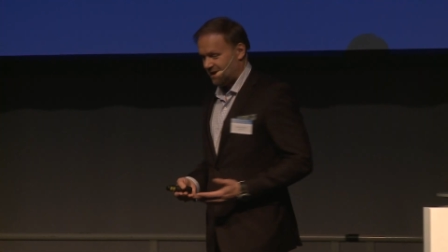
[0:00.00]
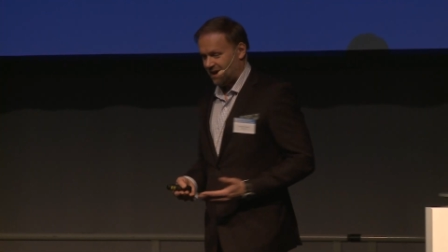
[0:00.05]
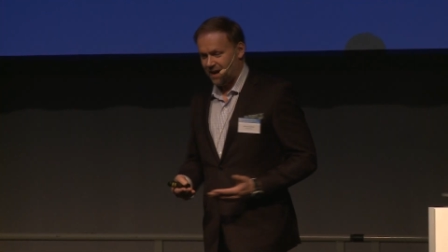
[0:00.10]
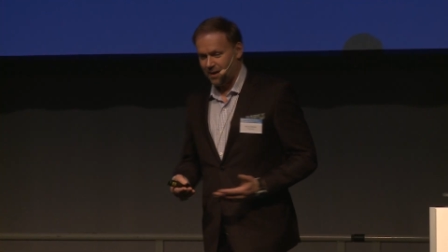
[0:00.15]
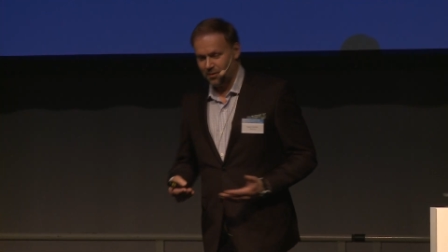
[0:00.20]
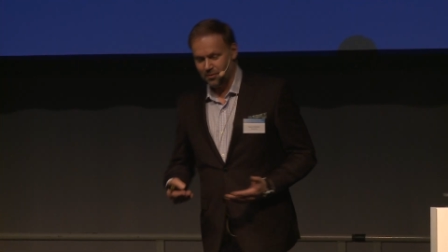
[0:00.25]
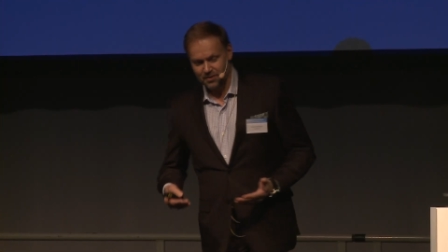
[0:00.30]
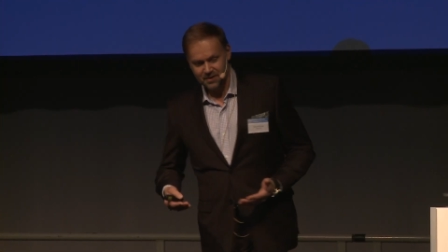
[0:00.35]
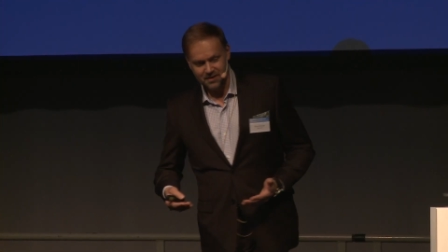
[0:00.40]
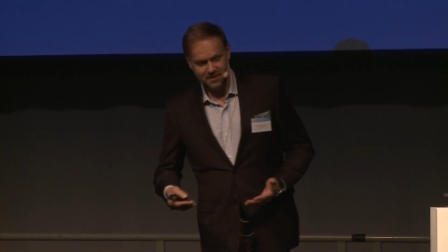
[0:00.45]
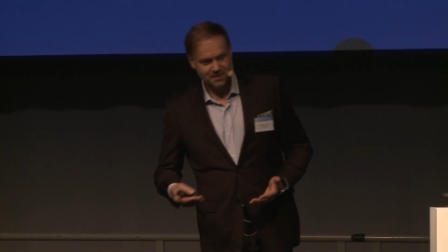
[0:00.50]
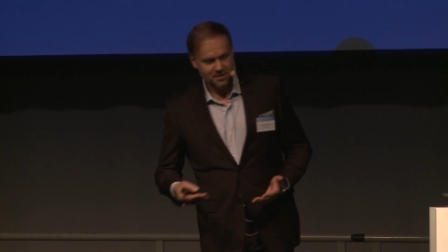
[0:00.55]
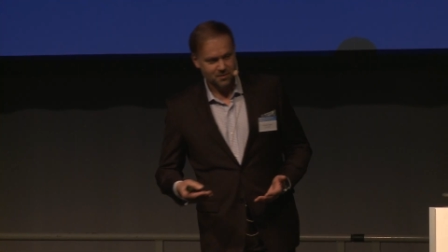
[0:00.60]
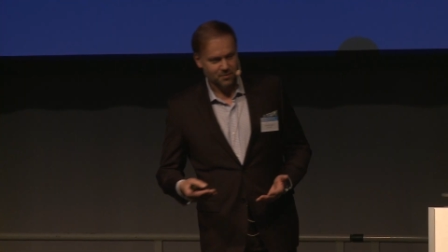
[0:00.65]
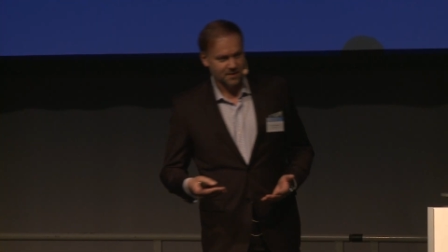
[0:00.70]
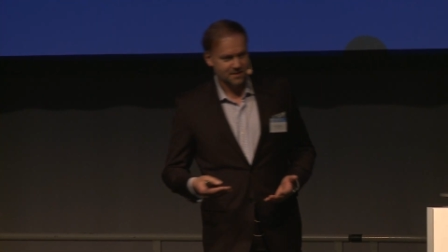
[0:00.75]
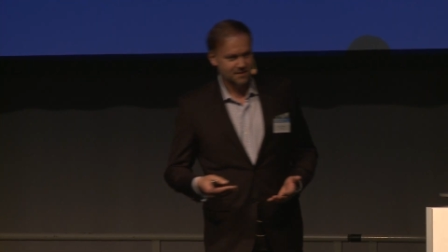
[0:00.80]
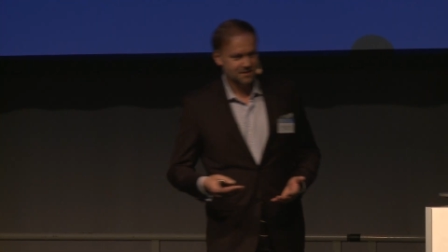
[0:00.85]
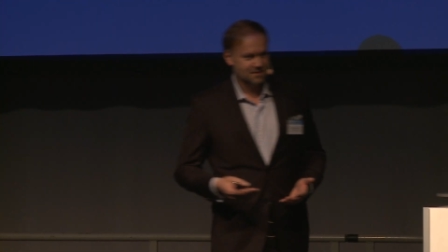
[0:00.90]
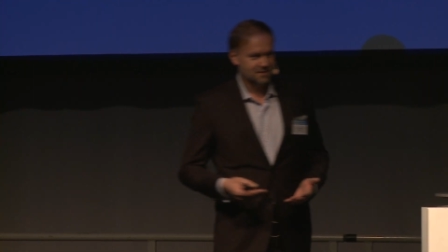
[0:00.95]
our
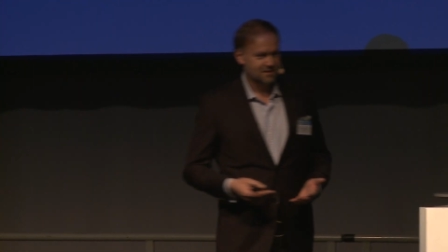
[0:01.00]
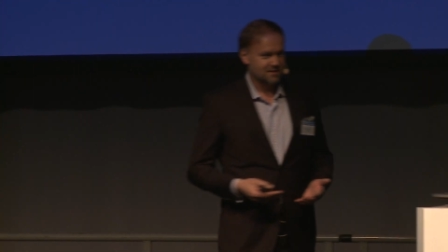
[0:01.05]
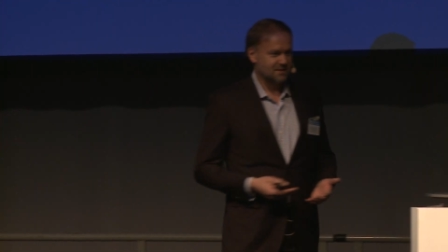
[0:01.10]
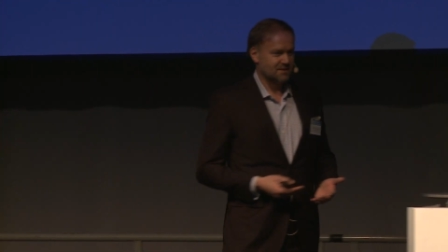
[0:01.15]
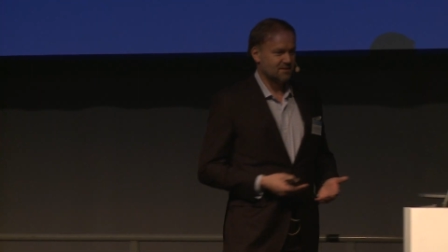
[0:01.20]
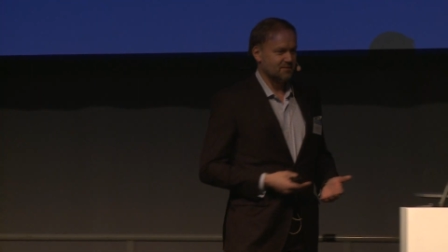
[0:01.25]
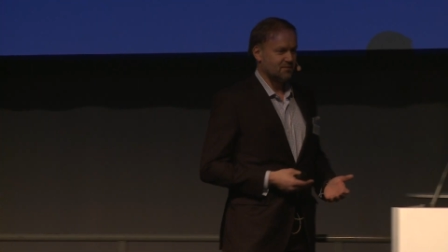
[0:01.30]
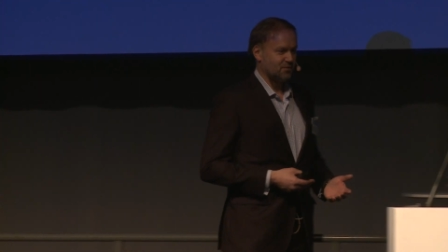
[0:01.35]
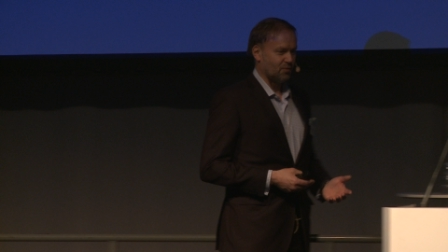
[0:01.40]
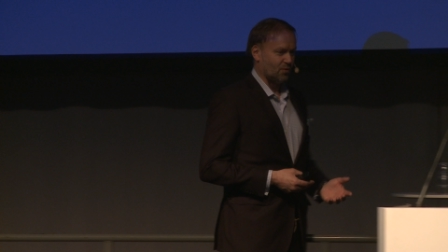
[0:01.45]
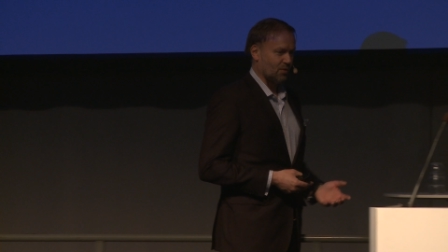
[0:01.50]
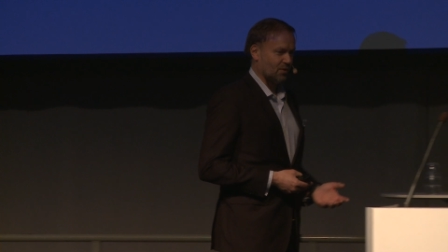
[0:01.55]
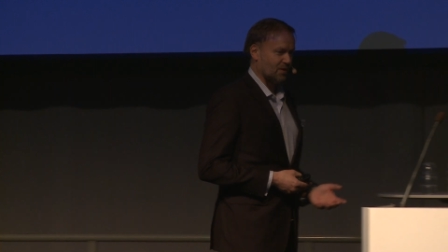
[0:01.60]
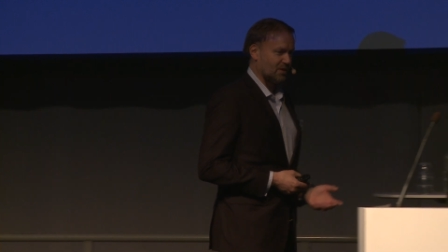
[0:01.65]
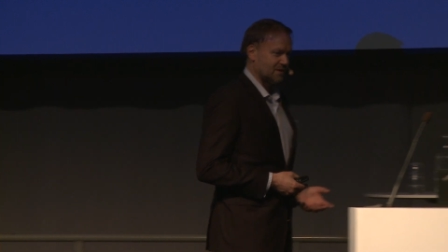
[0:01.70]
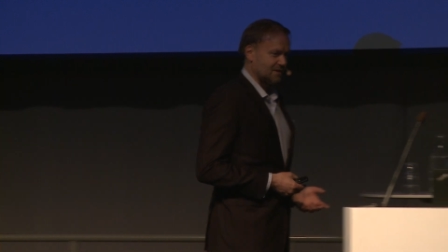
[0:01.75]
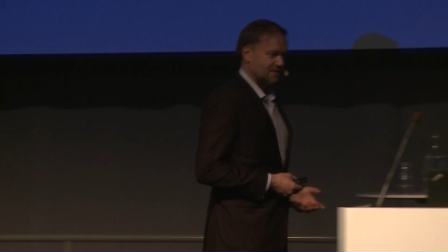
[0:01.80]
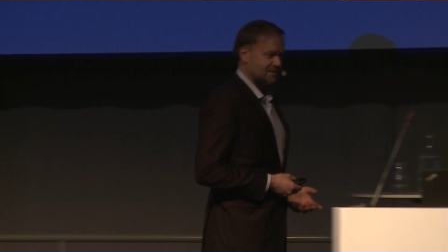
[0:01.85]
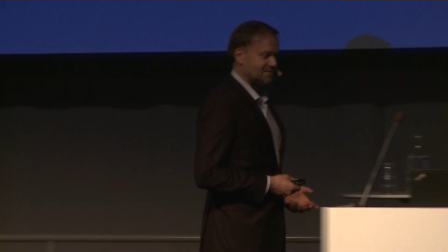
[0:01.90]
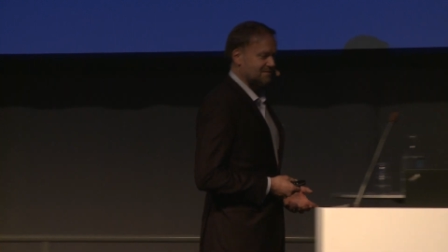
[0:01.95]
quest
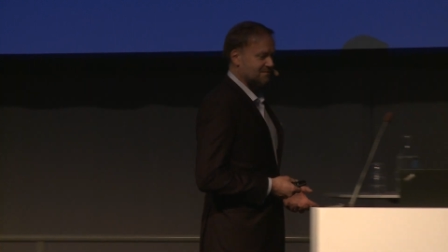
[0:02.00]
for